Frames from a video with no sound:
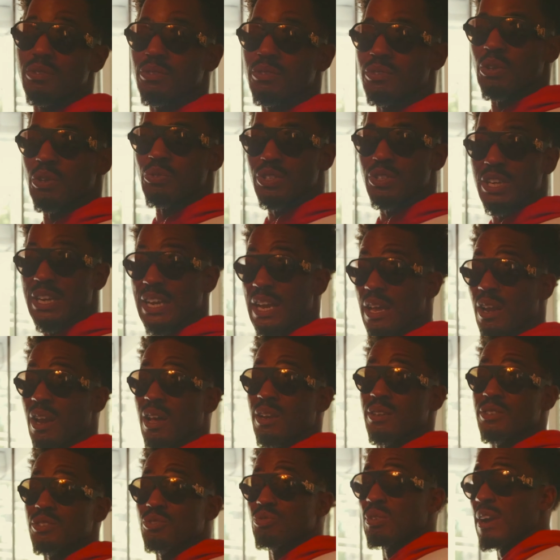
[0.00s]
So check out all
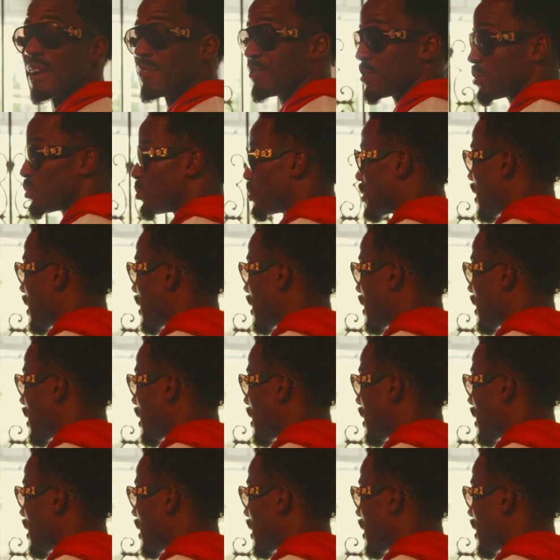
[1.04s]
this traffic we